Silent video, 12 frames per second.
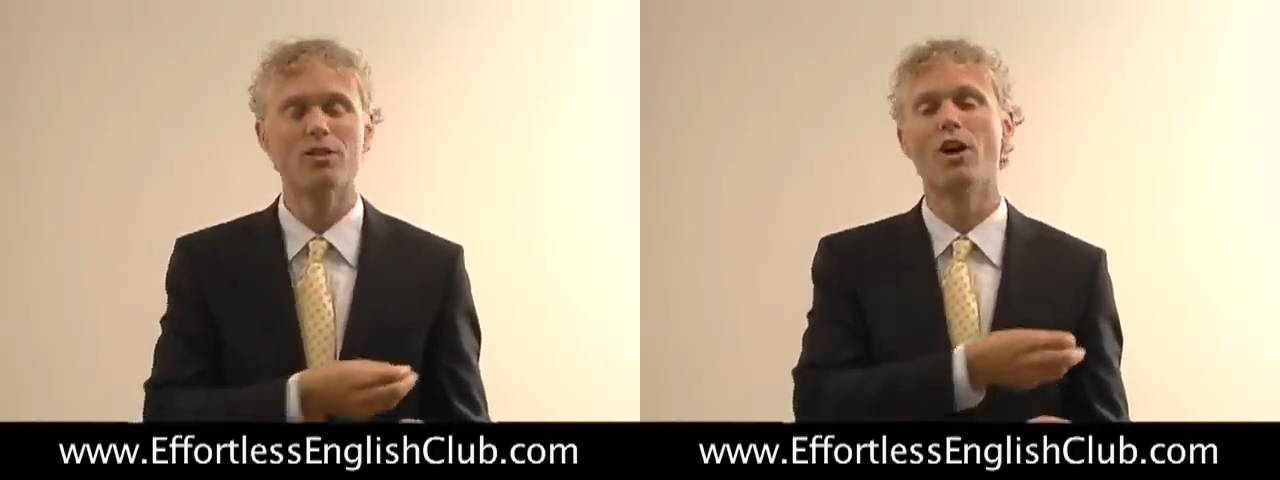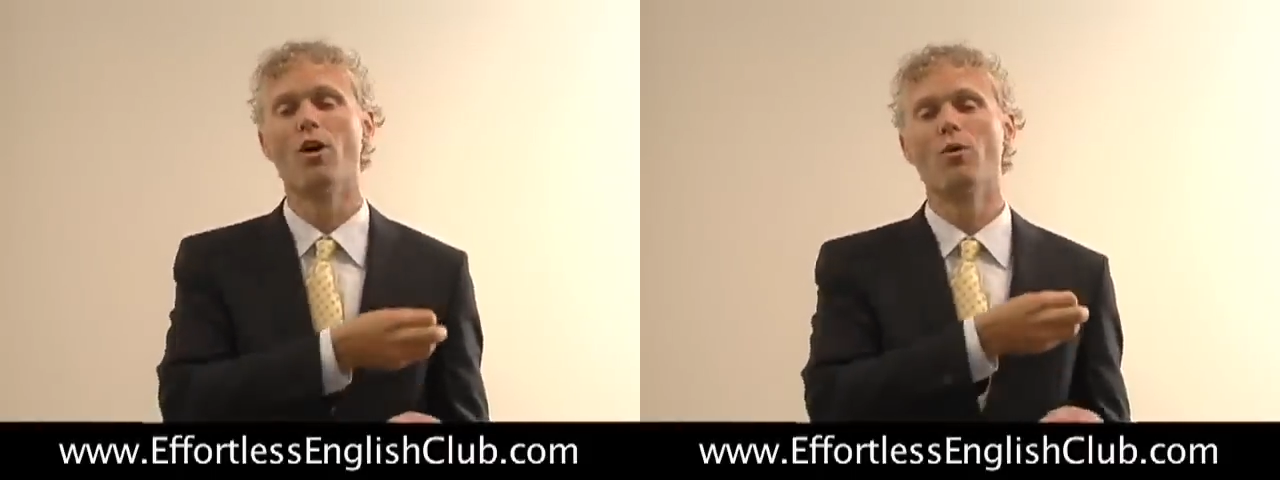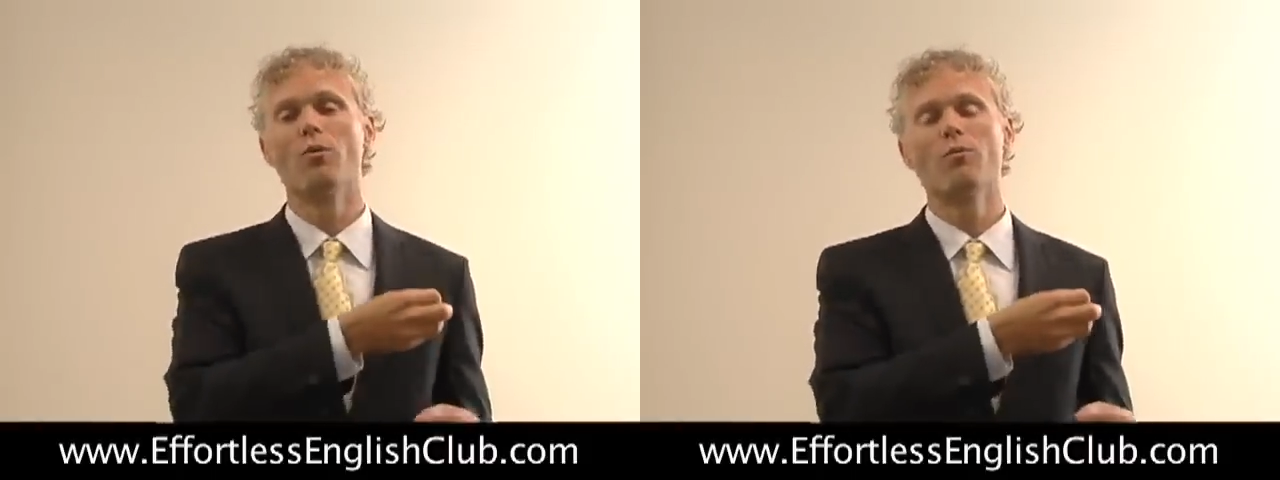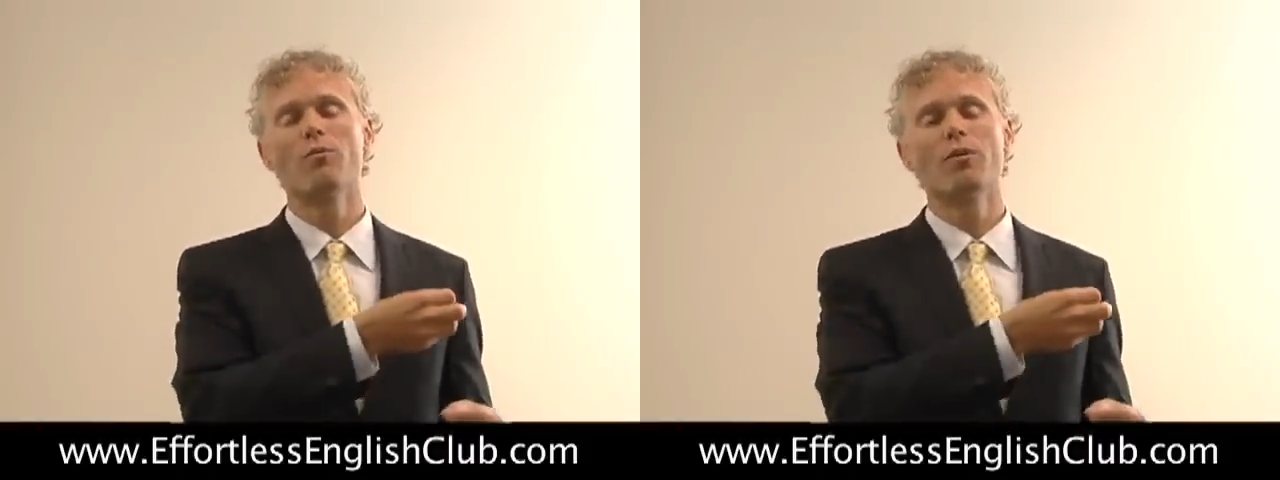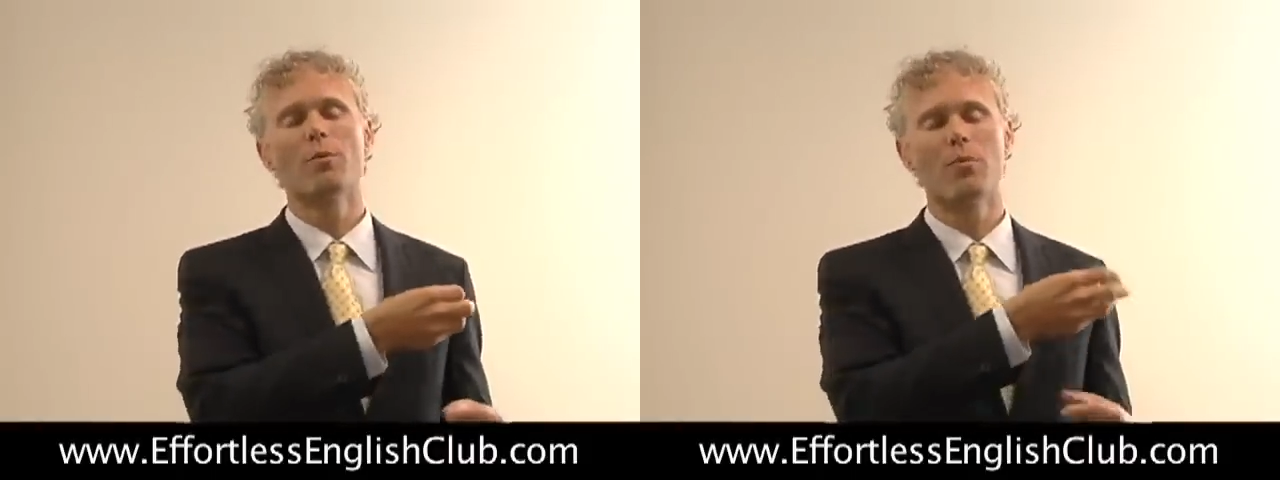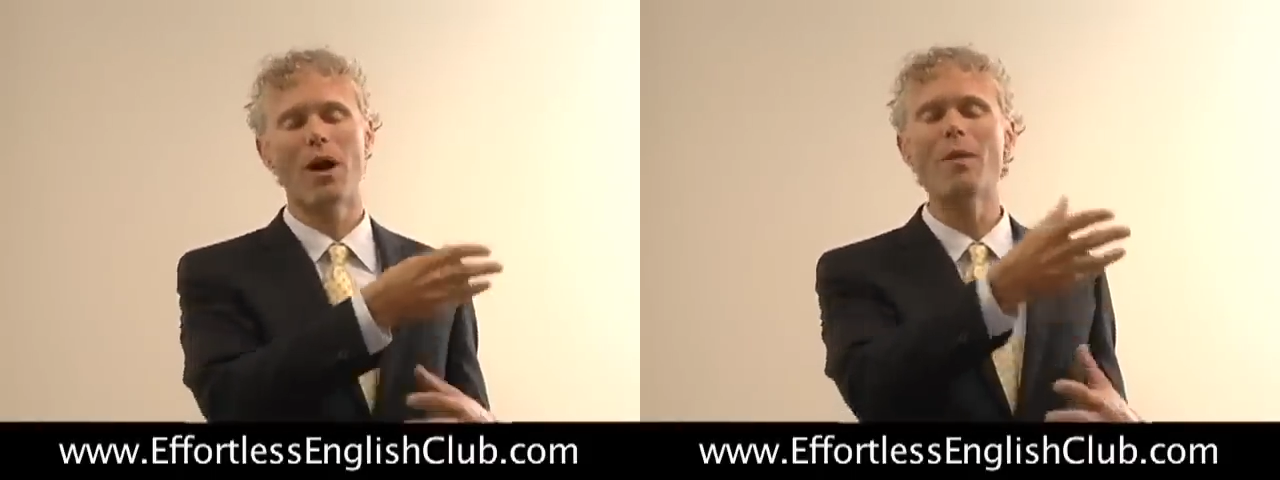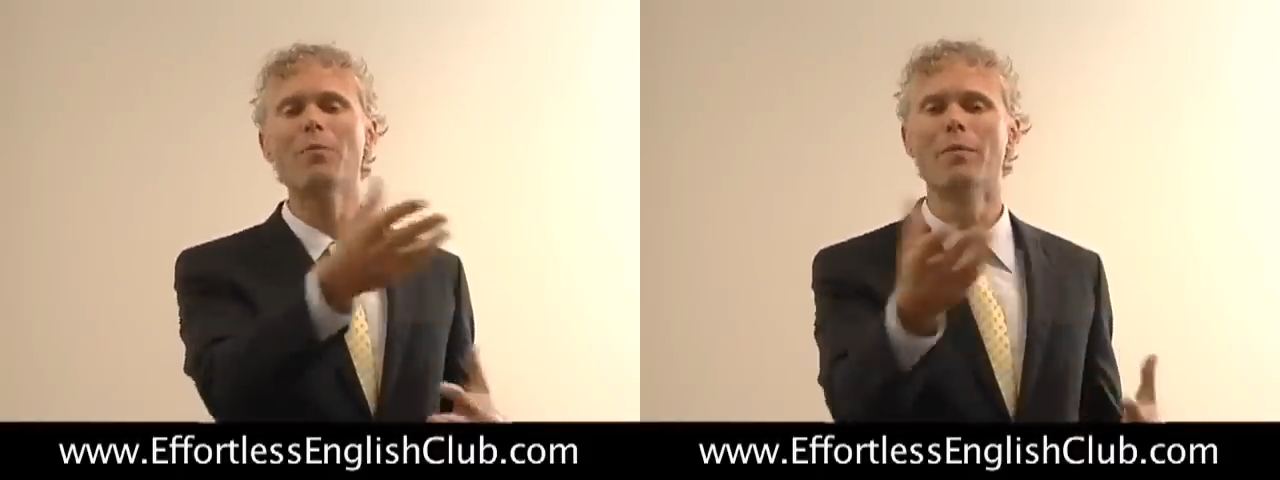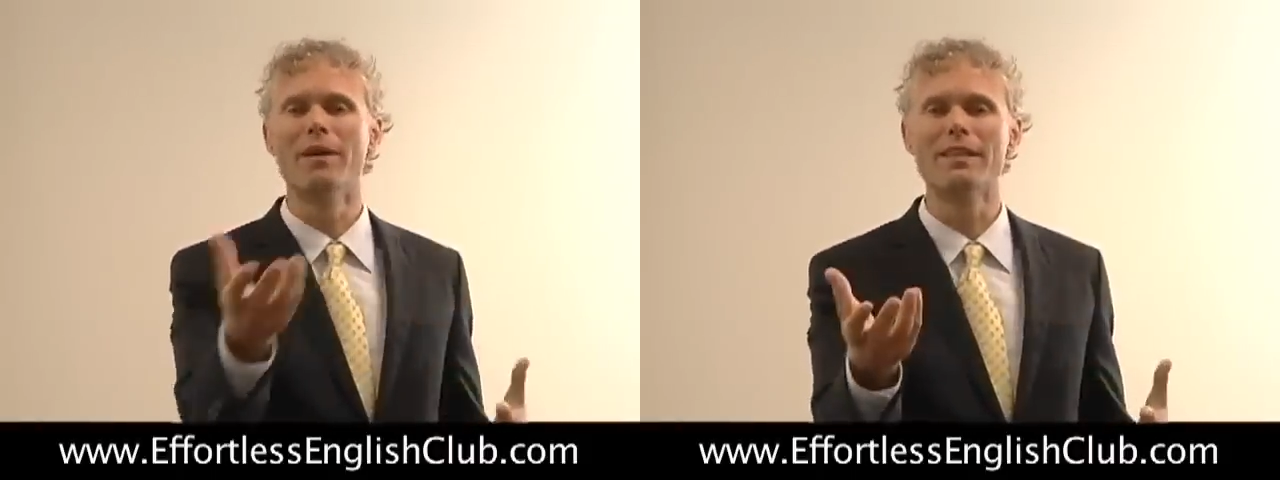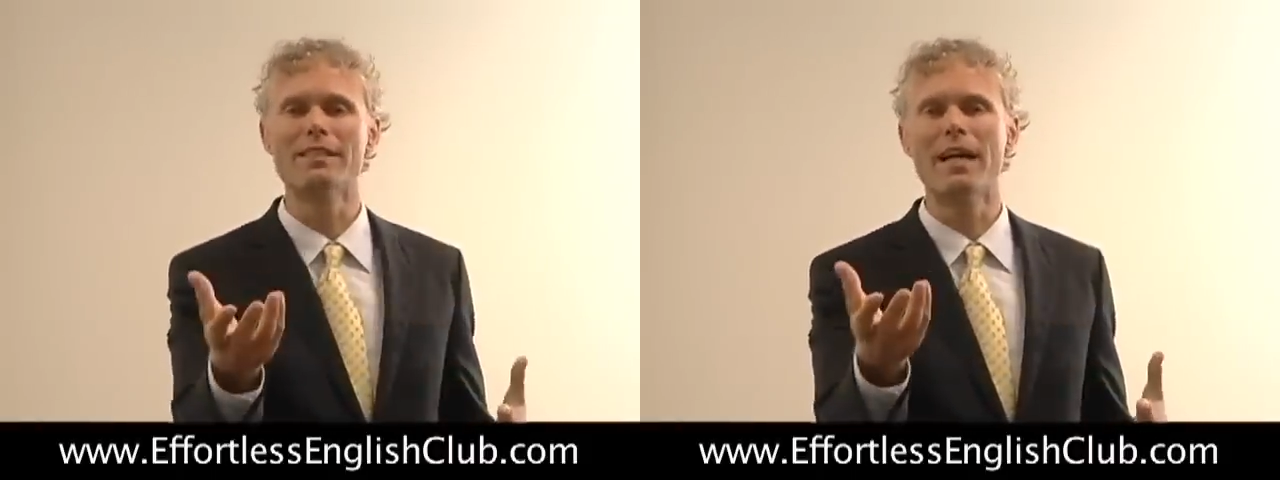So the
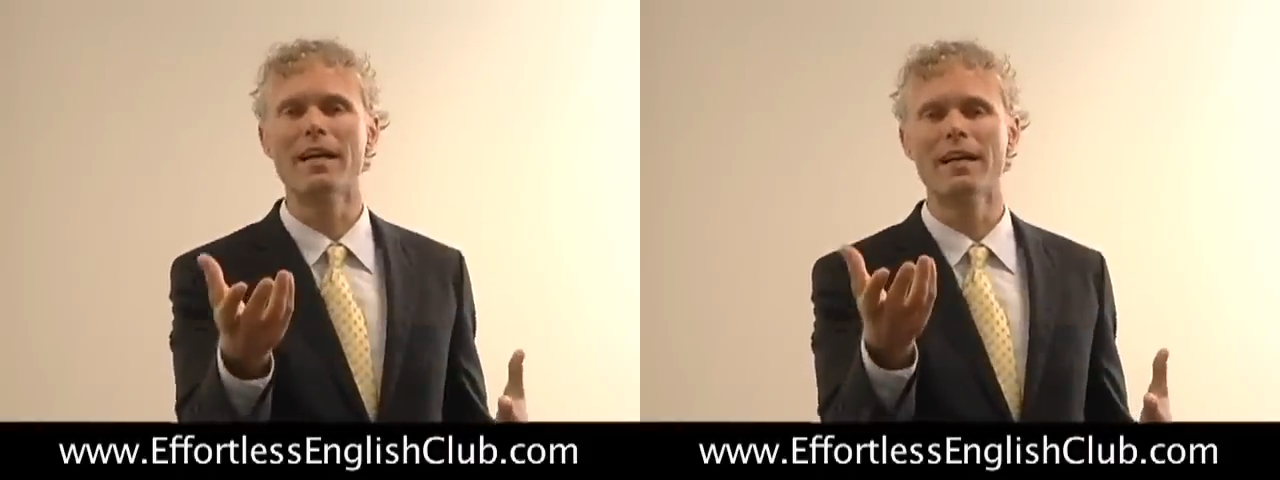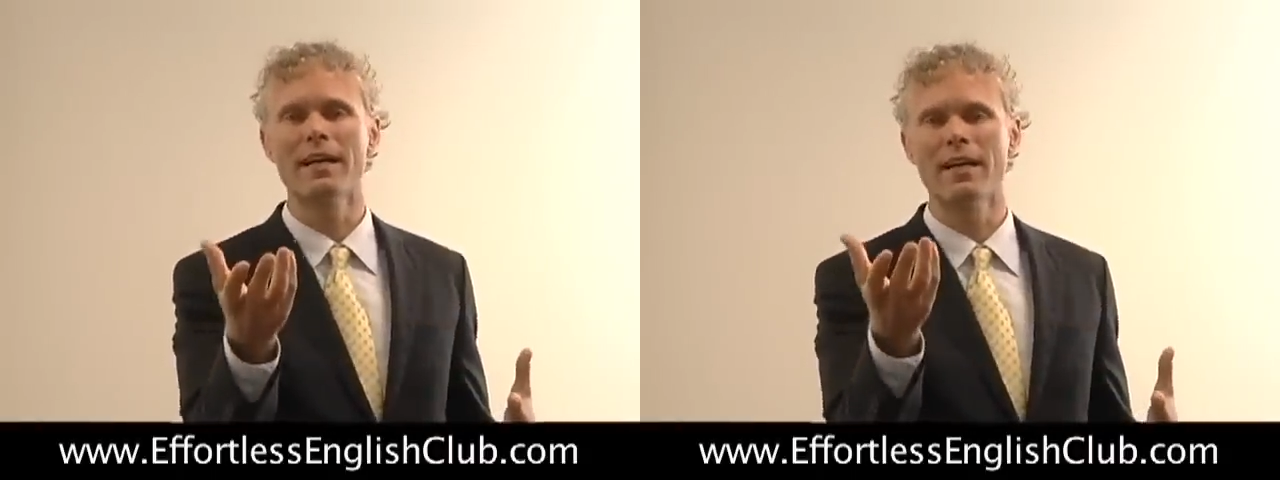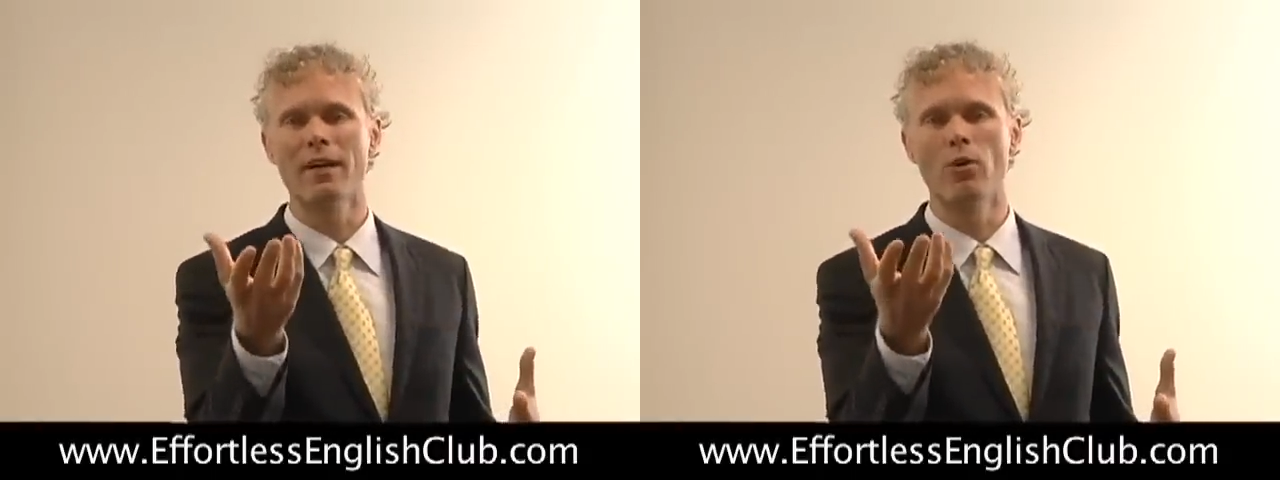problem is that in